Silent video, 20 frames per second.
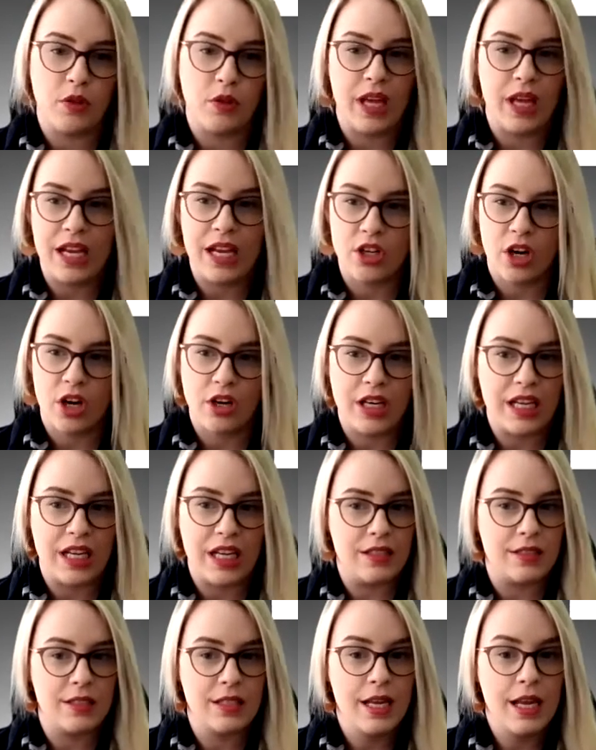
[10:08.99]
the HR
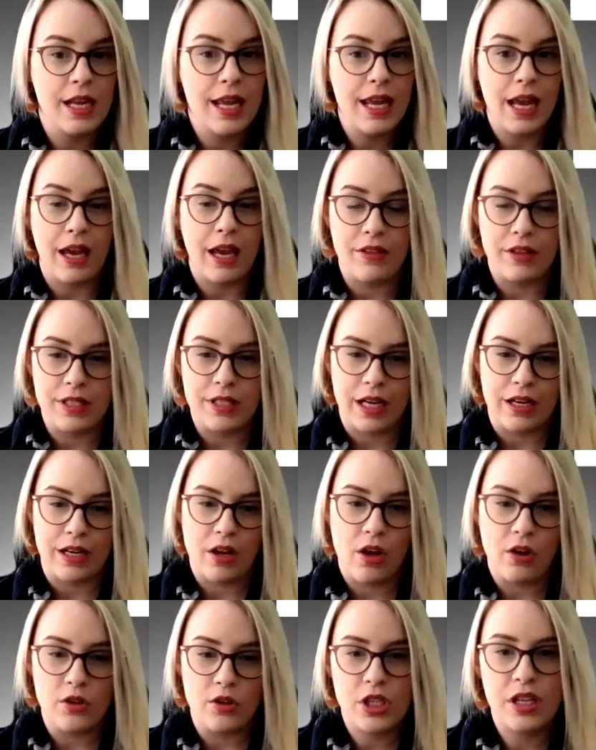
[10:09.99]
needs and the
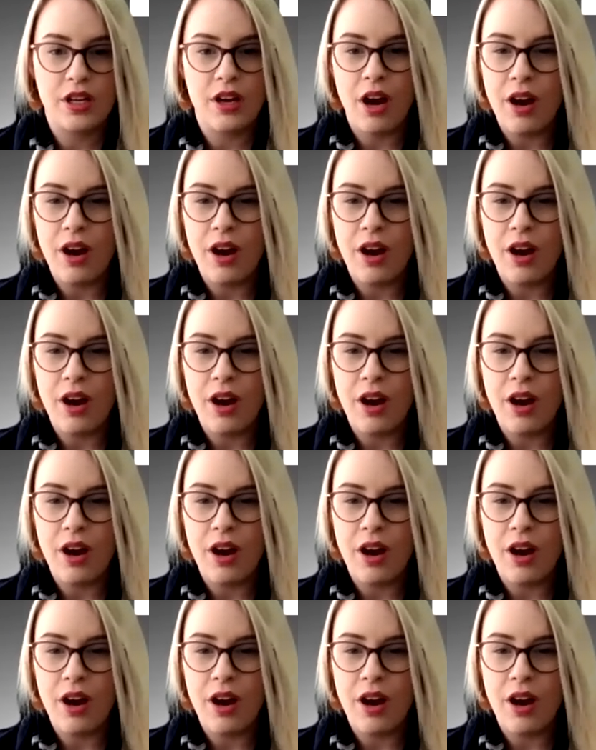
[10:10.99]
technology.